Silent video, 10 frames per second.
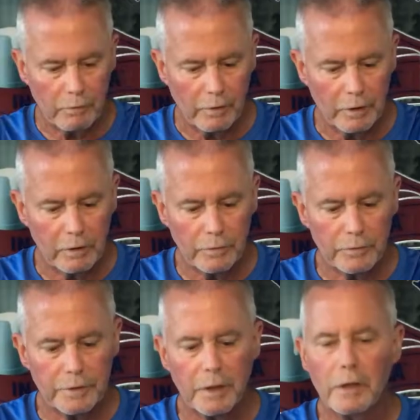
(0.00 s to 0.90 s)
will
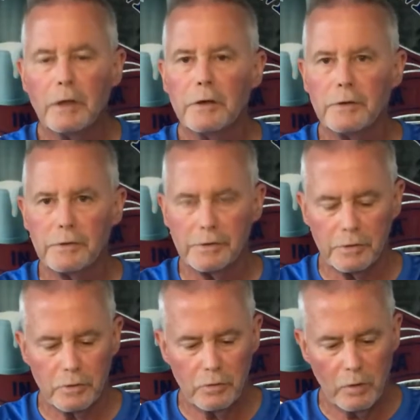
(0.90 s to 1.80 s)
include
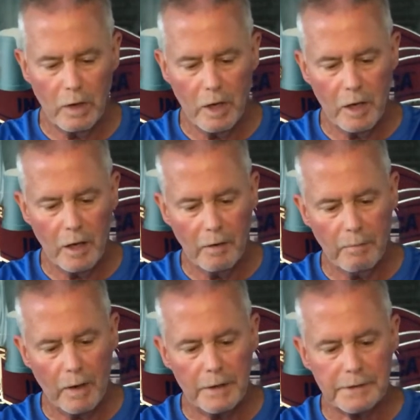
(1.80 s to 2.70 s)
two
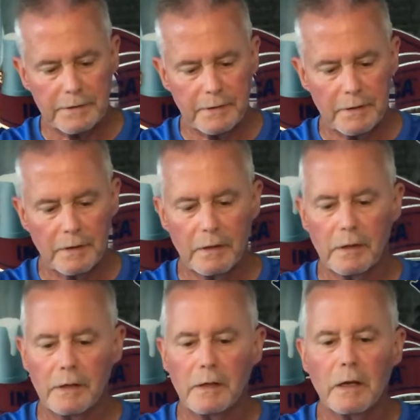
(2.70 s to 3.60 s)
parts.
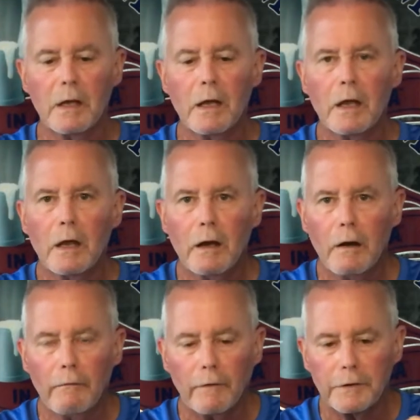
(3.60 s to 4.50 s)

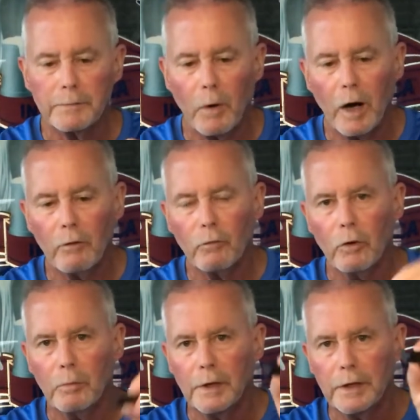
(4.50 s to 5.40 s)
First part
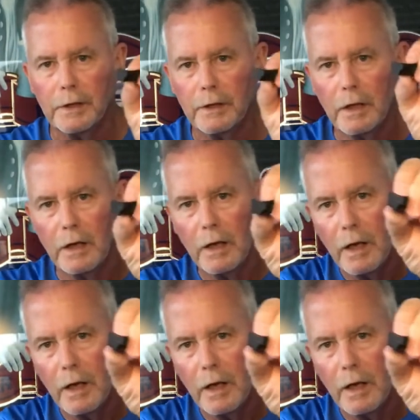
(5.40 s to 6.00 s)
will be